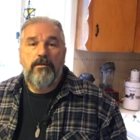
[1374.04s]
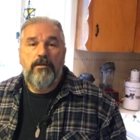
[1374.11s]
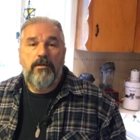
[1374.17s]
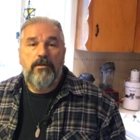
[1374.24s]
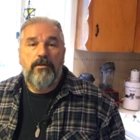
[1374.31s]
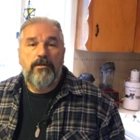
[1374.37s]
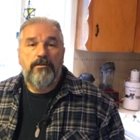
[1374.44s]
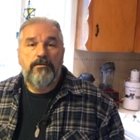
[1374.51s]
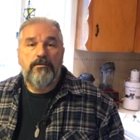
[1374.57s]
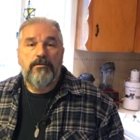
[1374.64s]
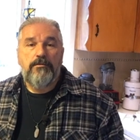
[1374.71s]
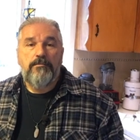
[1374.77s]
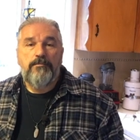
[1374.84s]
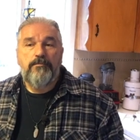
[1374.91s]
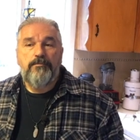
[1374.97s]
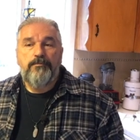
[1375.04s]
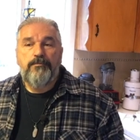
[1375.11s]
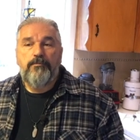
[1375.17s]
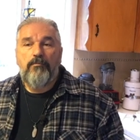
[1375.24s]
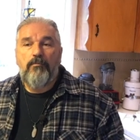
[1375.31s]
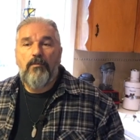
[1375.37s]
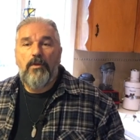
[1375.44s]
And
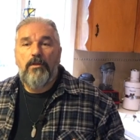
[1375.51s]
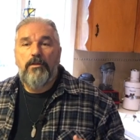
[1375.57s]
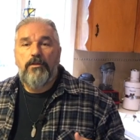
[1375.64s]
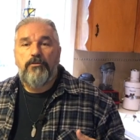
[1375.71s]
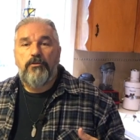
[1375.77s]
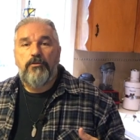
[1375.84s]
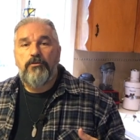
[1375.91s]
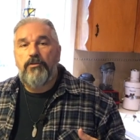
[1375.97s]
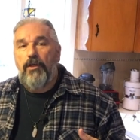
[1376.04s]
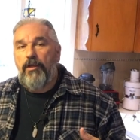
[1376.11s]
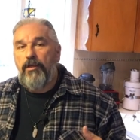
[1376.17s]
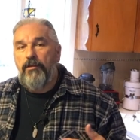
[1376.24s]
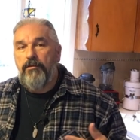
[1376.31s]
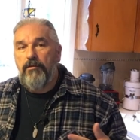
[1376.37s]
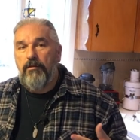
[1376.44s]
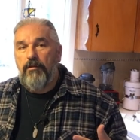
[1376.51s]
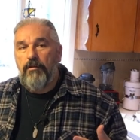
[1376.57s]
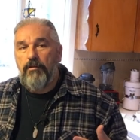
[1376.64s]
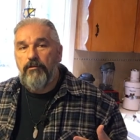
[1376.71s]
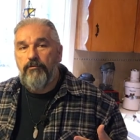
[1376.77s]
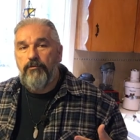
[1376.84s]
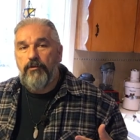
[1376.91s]
it's a sign
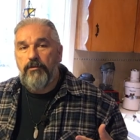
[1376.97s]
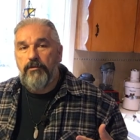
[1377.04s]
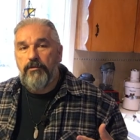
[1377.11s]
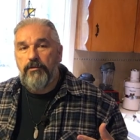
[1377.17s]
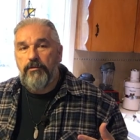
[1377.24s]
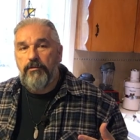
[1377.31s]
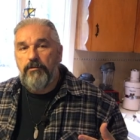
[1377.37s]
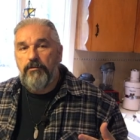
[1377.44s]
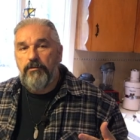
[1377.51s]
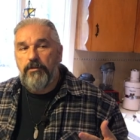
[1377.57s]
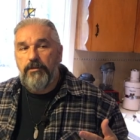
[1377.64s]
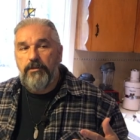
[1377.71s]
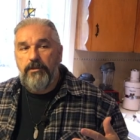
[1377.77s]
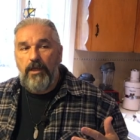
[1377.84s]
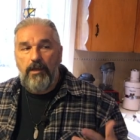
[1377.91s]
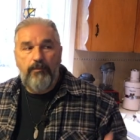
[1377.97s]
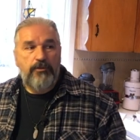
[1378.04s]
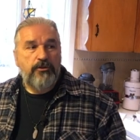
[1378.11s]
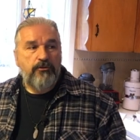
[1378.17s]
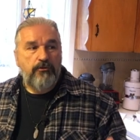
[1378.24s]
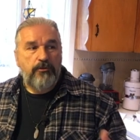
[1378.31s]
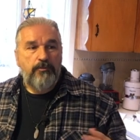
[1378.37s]
of the
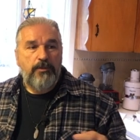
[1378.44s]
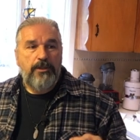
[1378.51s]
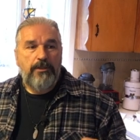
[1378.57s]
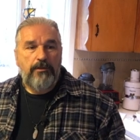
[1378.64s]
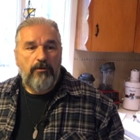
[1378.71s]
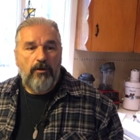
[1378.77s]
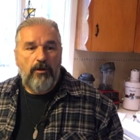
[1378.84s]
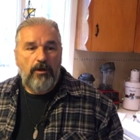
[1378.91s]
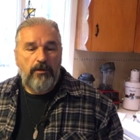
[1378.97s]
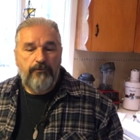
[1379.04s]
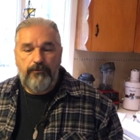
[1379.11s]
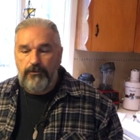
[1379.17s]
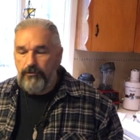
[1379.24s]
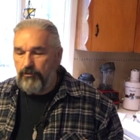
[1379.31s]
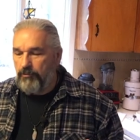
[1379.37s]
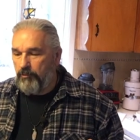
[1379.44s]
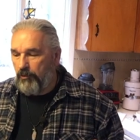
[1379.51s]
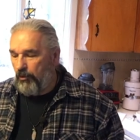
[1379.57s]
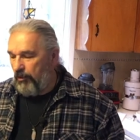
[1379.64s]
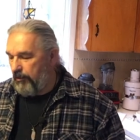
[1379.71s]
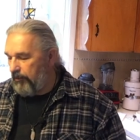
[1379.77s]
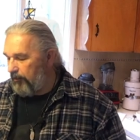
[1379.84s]
chemistry being off in your
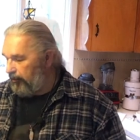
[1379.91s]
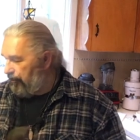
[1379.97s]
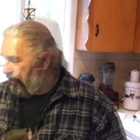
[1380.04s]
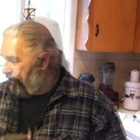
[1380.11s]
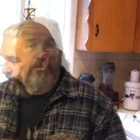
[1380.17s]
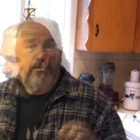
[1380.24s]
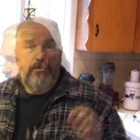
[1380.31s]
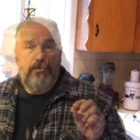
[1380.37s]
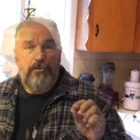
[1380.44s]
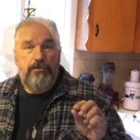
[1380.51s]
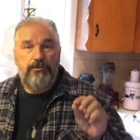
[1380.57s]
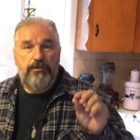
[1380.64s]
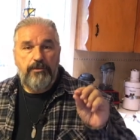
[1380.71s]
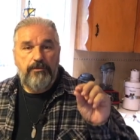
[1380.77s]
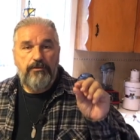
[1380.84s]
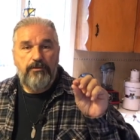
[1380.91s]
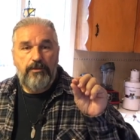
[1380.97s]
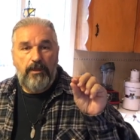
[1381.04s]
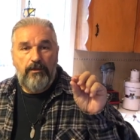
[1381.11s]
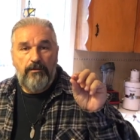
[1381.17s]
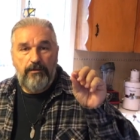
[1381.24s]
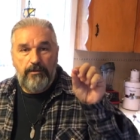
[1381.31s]
body because each
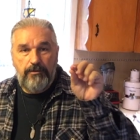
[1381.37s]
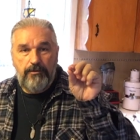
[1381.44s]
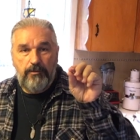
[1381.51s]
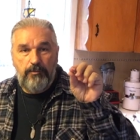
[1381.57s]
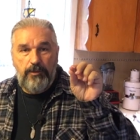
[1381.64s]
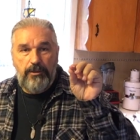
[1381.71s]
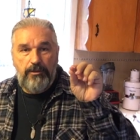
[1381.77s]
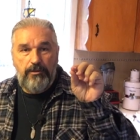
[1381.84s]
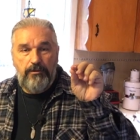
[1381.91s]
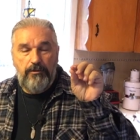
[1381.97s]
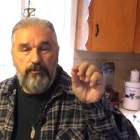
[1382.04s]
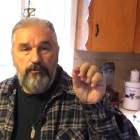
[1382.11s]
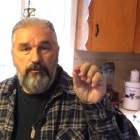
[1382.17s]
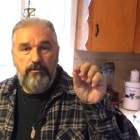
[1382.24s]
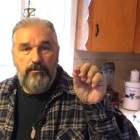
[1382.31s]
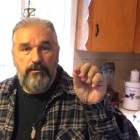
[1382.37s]
cell is a mini you.